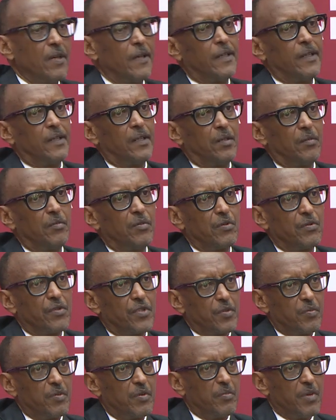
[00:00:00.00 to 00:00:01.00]

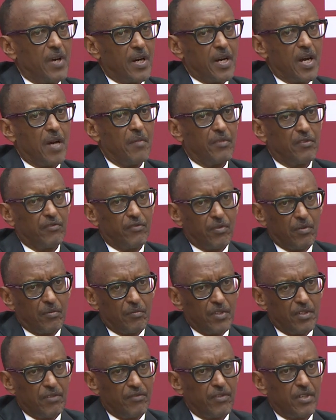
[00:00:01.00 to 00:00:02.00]
Because people are coming
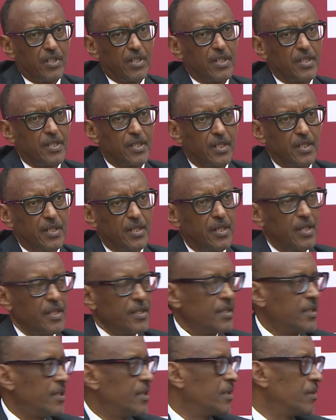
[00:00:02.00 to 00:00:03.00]
from different
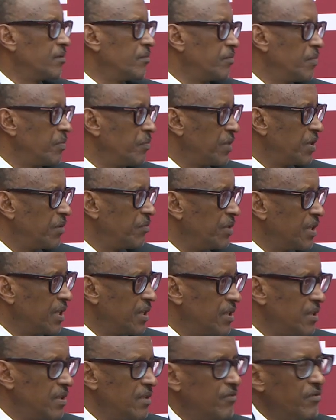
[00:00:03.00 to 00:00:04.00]
sectors and maybe
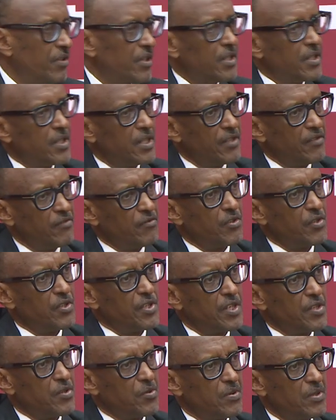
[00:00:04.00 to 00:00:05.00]
at different
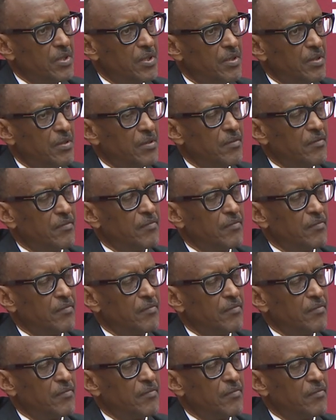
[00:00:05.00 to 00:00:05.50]
levels as well.